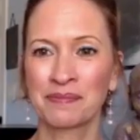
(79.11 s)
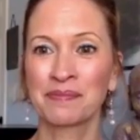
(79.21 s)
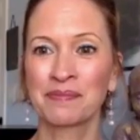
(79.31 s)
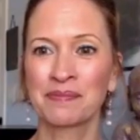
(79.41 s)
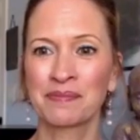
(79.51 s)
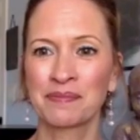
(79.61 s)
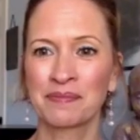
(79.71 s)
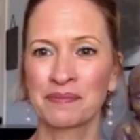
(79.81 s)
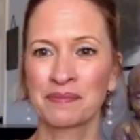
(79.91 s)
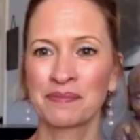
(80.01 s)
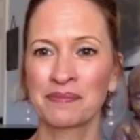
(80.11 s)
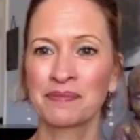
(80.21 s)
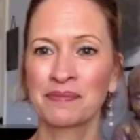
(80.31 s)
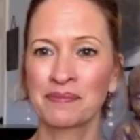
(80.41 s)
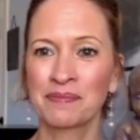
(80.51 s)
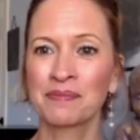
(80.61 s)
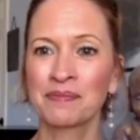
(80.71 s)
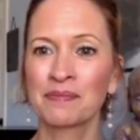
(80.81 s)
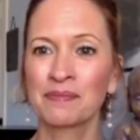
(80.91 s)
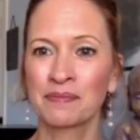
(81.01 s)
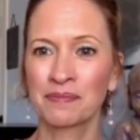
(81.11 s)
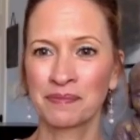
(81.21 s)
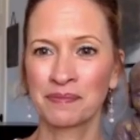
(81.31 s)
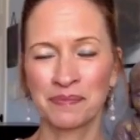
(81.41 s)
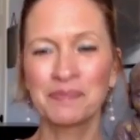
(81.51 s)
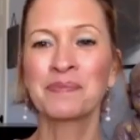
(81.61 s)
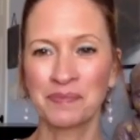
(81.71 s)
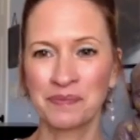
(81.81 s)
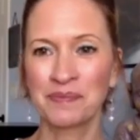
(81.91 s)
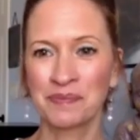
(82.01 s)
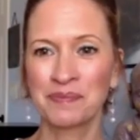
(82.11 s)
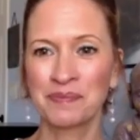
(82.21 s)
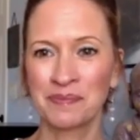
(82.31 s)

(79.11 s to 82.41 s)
[no speech]